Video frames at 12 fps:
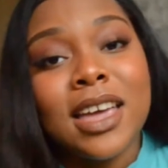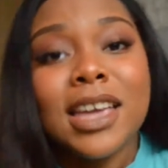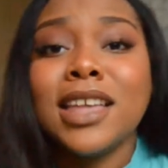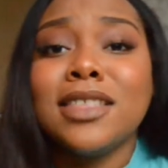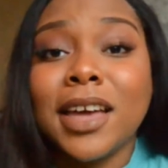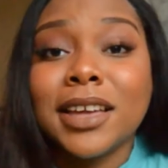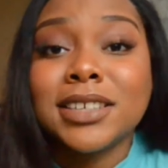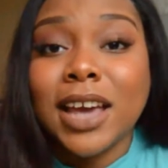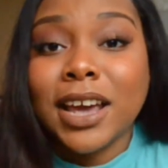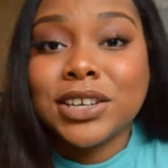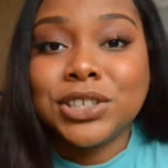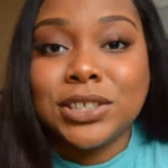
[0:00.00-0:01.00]
In the end,
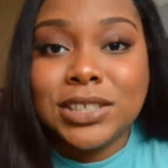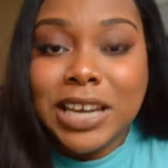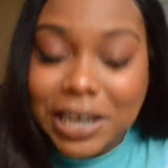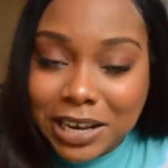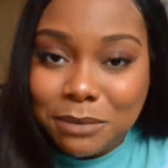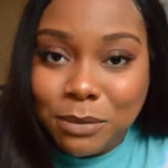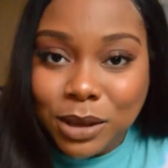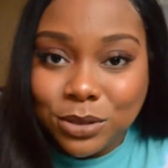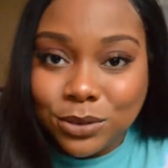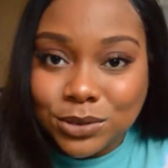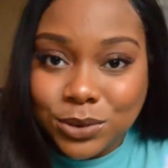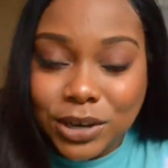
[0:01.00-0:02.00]
I actually did make
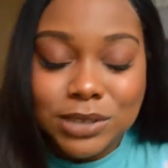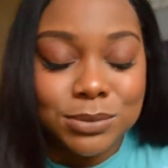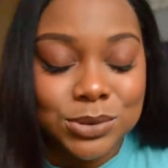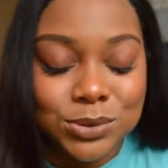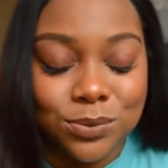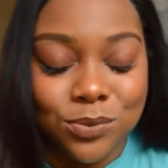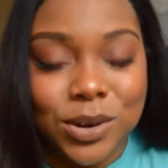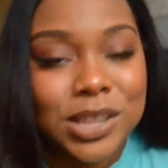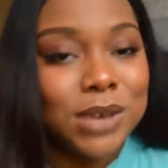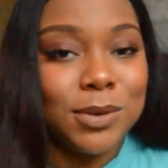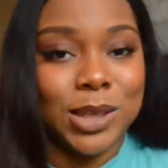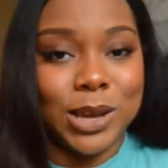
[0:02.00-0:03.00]
those grades, which was
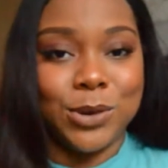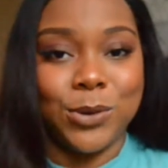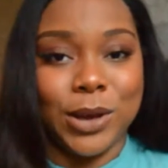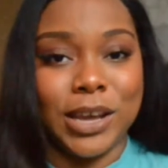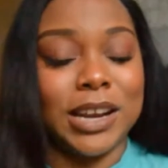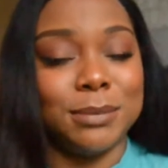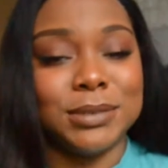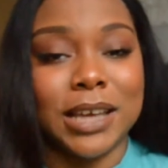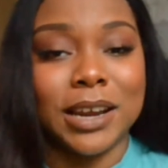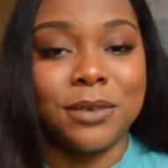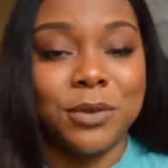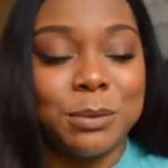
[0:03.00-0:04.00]
really, really annoying and
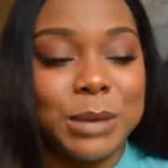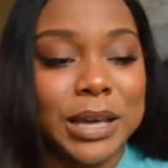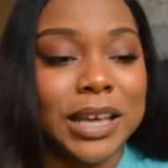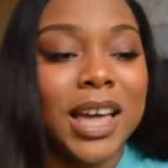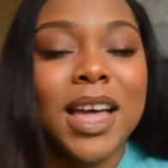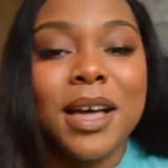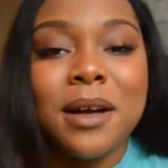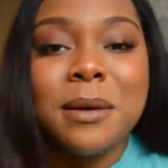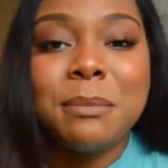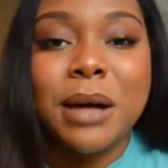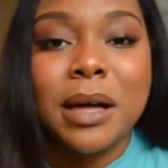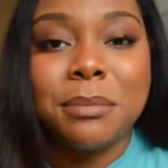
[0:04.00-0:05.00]
upsetting for me.
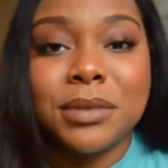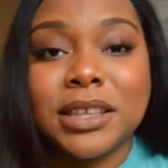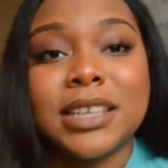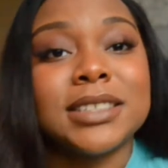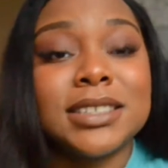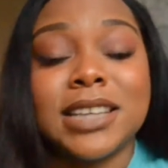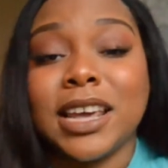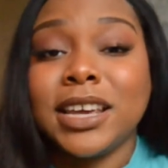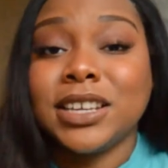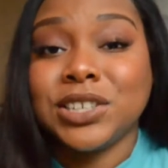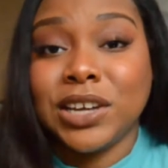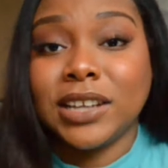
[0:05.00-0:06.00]
But please
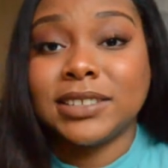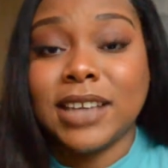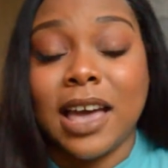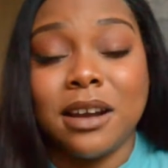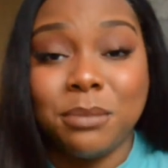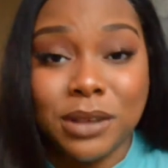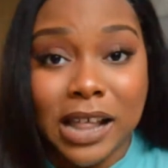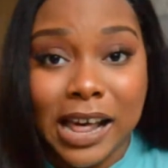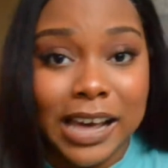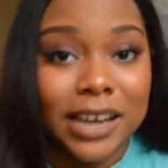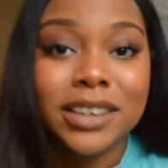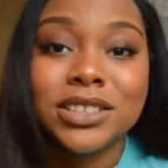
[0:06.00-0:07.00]
take a chance and
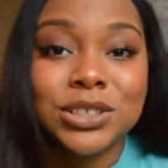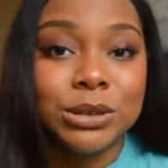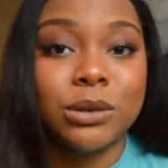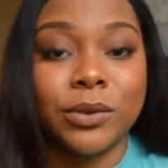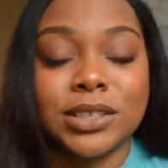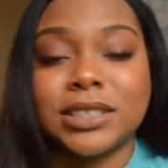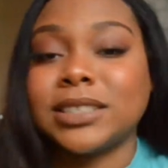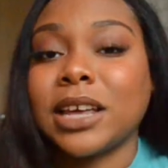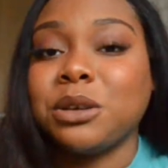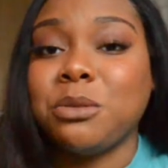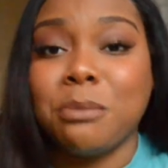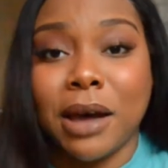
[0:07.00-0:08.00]
apply to universities
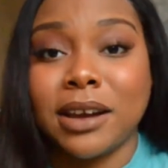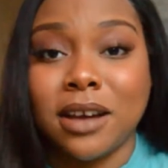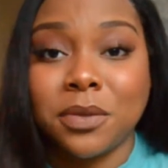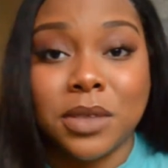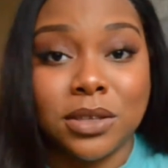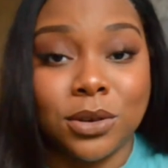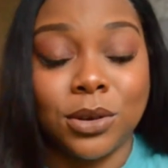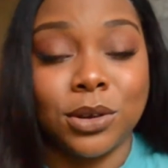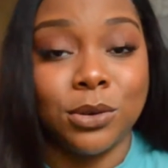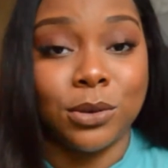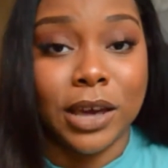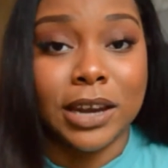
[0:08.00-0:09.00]
that you might not think
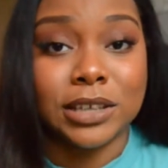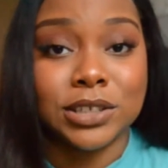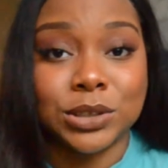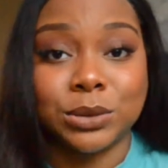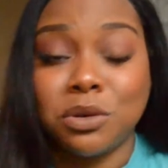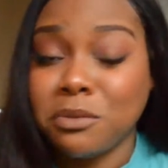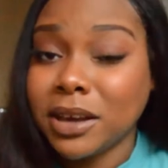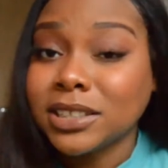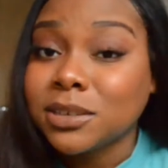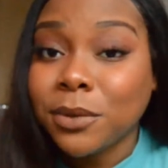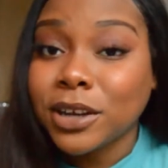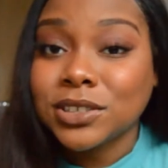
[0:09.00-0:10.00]
you'll get into. You might
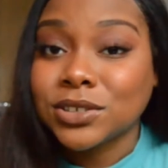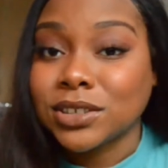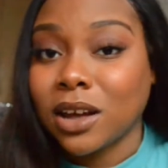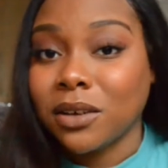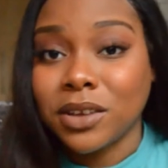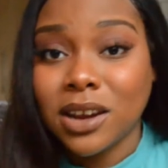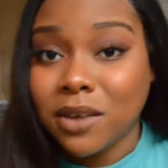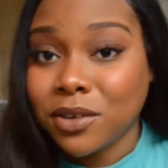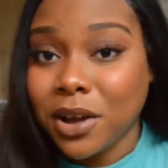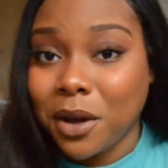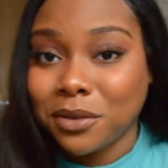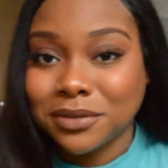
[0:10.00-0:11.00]
surprise yourself. You never
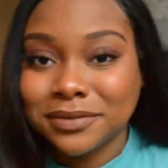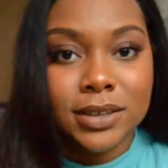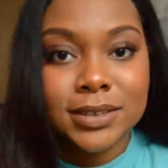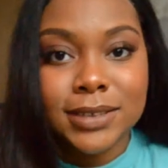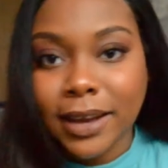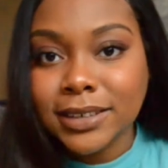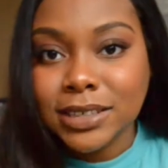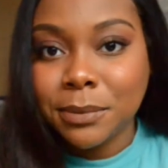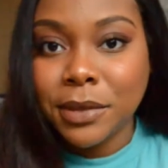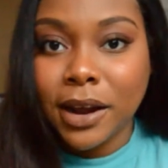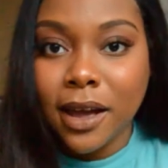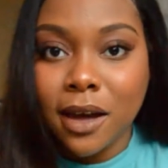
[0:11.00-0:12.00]
know. The second tip
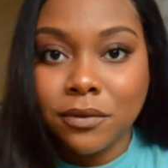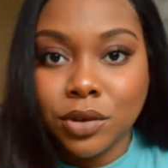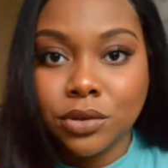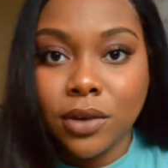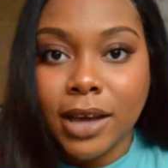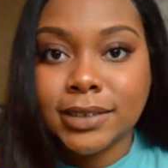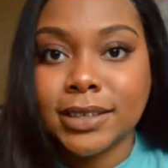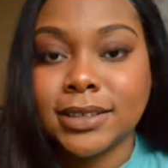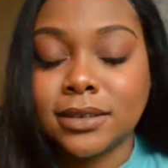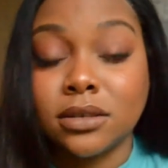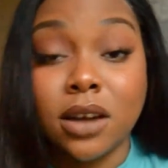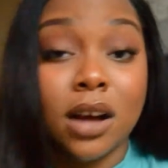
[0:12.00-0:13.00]
that I have for you guys
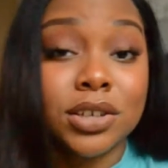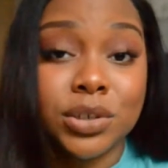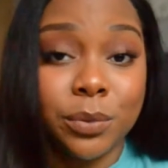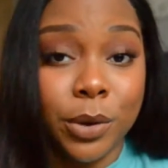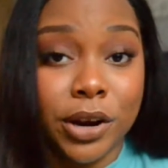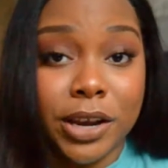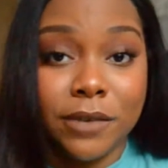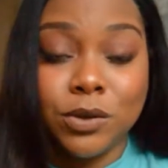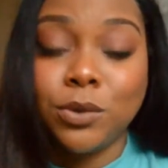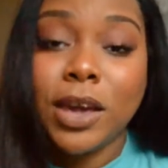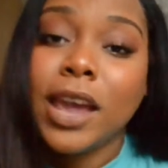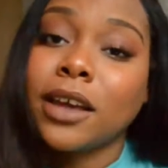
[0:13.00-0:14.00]
is not to worry if
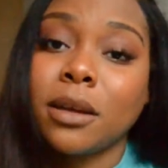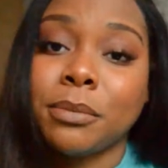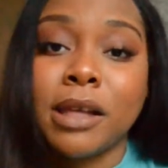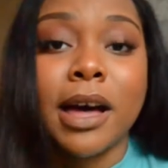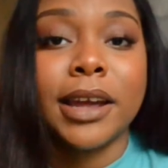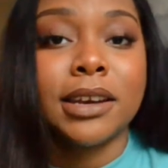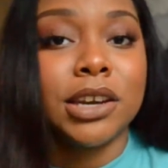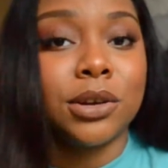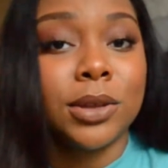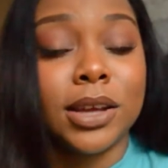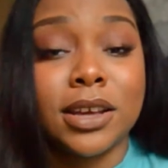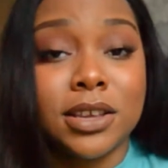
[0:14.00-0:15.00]
you can't apply
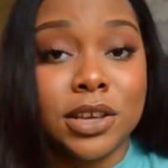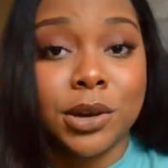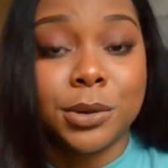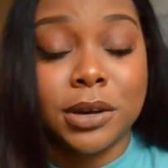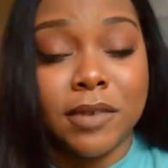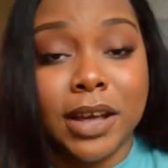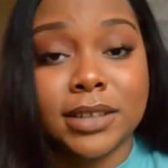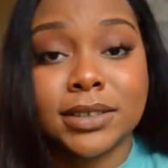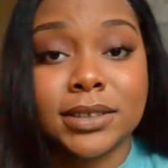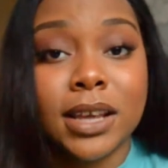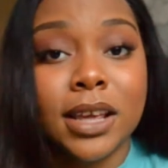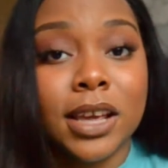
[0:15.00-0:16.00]
nearly a year in
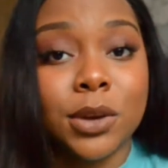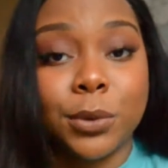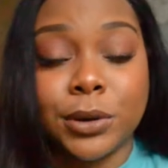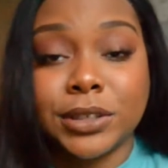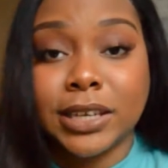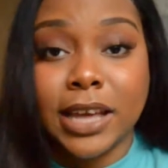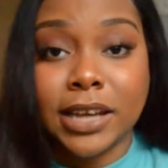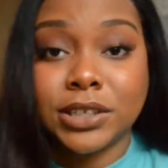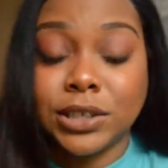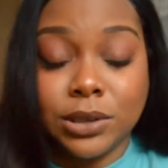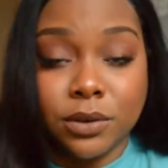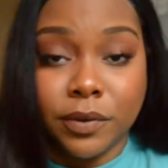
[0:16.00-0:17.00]
advance in order to get
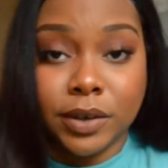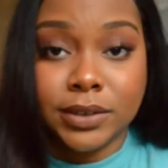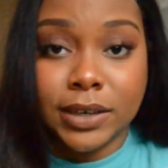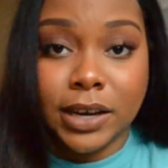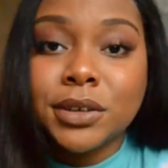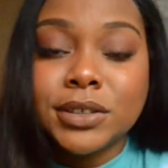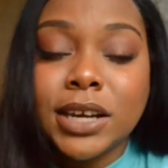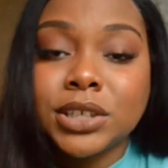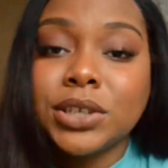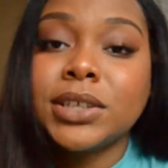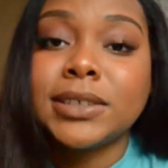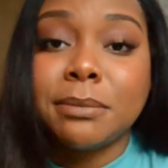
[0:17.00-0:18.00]
to university. There's
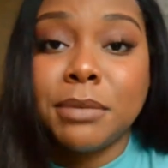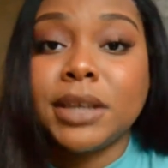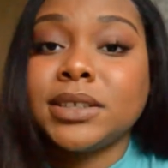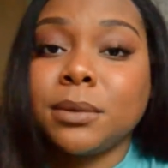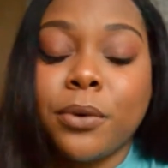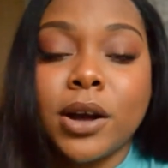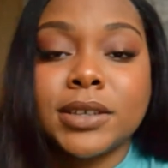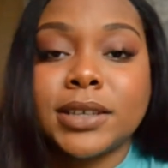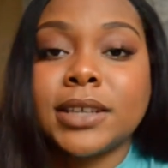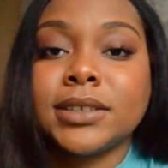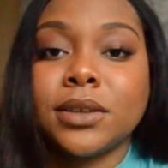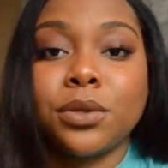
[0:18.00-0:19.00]
actually this amazing
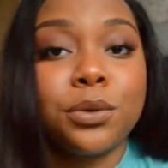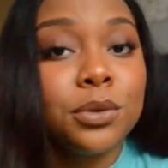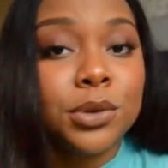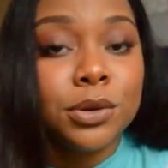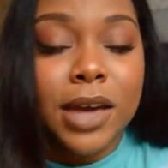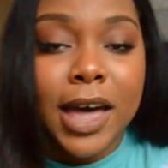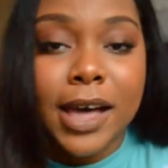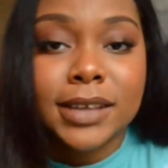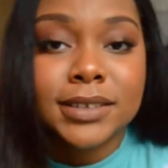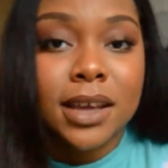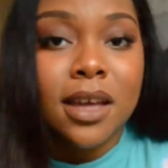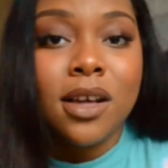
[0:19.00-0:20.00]
process through
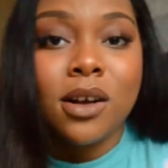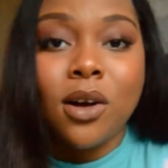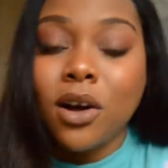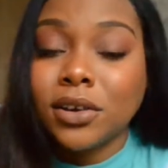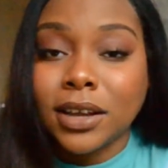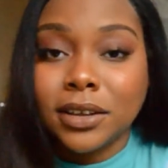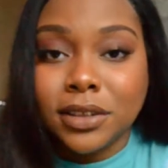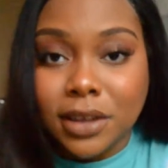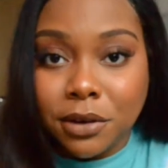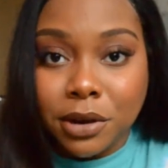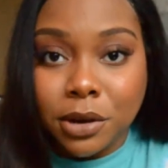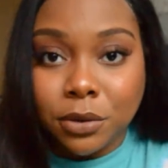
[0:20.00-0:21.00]
UCAS called
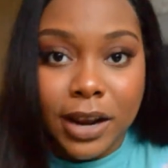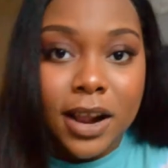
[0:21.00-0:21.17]
clearing.